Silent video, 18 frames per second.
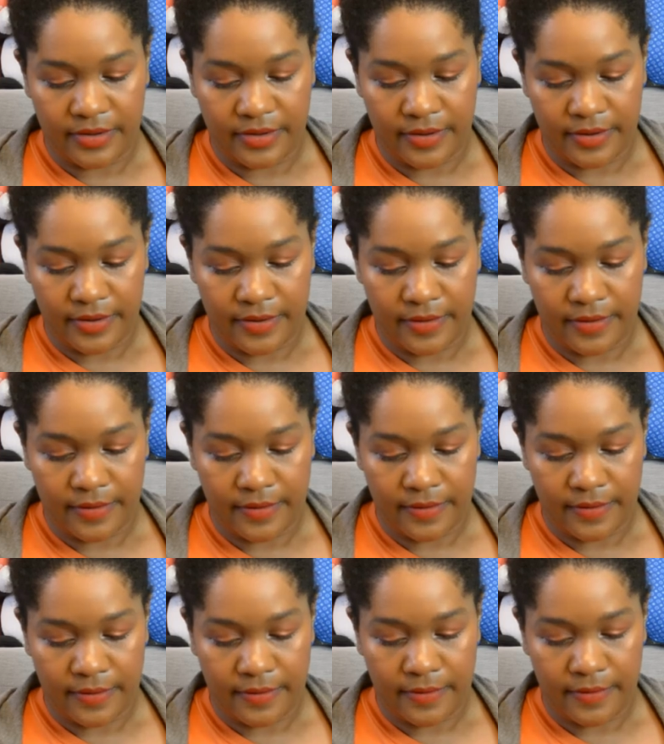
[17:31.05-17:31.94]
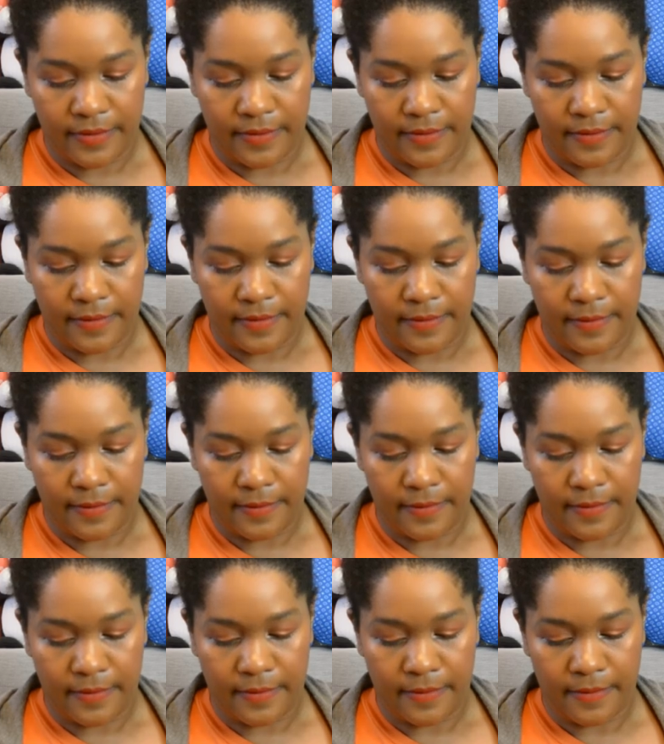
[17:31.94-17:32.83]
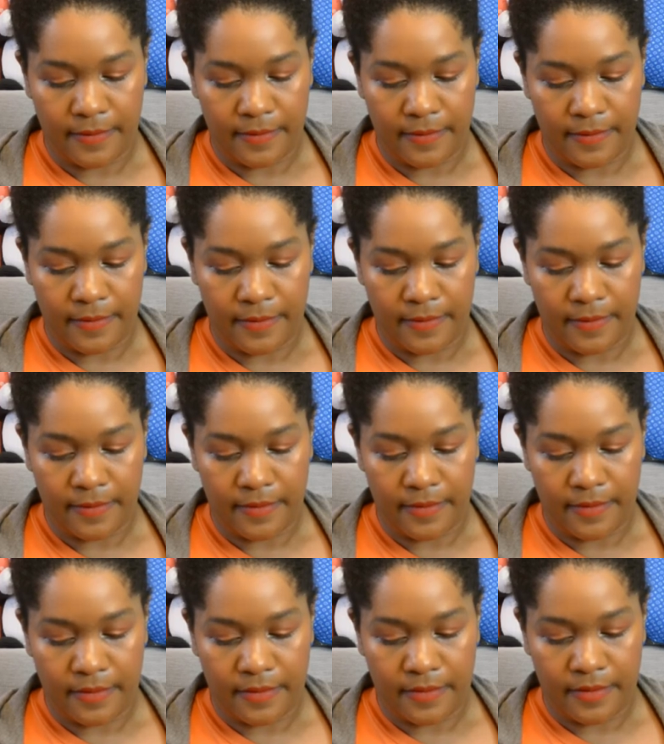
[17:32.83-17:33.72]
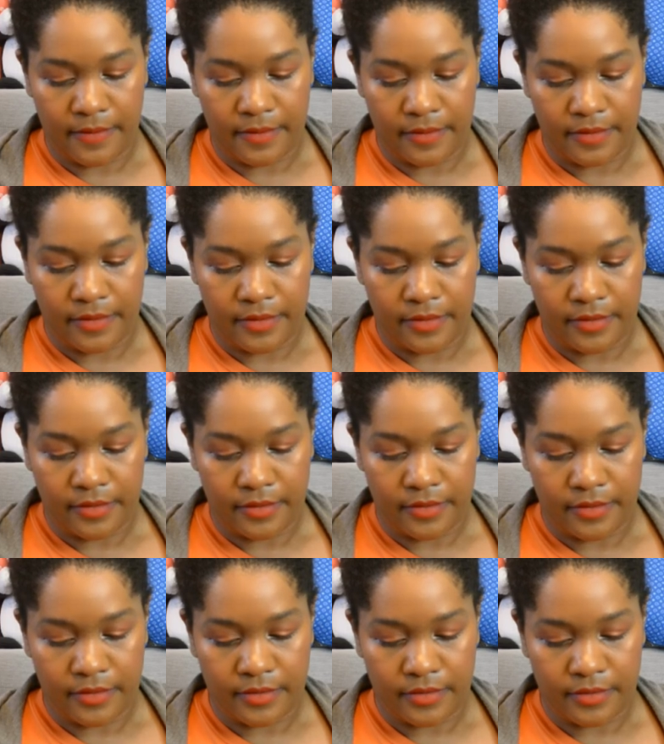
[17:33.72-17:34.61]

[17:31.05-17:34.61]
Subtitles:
No one is speaking in this clip.